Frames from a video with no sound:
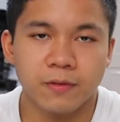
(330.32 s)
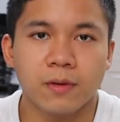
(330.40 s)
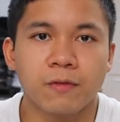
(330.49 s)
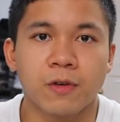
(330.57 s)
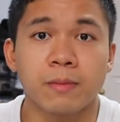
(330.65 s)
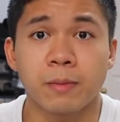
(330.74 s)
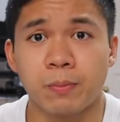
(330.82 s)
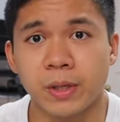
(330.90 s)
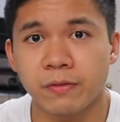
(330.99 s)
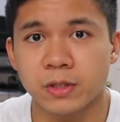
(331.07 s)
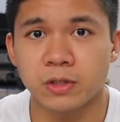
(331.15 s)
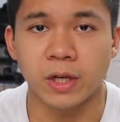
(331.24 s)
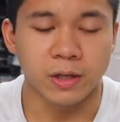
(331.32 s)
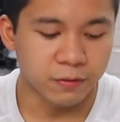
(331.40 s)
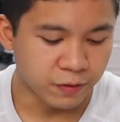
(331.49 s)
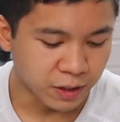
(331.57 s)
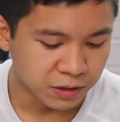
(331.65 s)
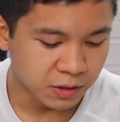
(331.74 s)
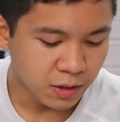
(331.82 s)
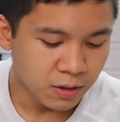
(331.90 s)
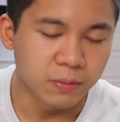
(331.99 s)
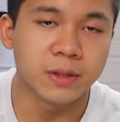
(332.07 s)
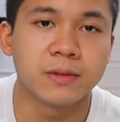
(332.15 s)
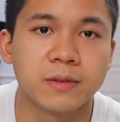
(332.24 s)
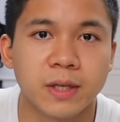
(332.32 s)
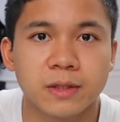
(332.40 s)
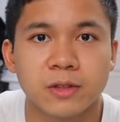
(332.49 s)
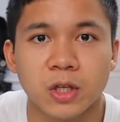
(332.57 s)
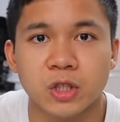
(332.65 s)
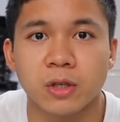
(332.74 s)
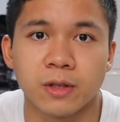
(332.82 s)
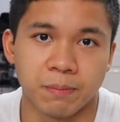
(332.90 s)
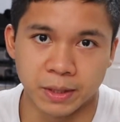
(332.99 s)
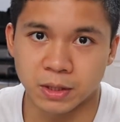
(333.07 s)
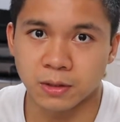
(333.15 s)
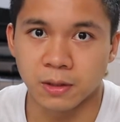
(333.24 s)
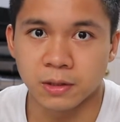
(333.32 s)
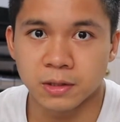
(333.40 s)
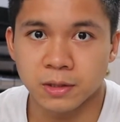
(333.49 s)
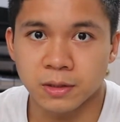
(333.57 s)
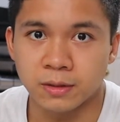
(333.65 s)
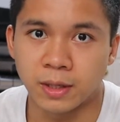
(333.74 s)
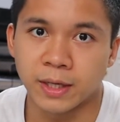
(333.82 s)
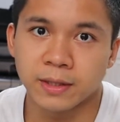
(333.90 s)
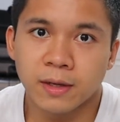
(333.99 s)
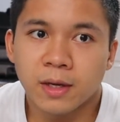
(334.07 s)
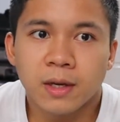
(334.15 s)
From the previous training phase, we did touch on the pistols, right?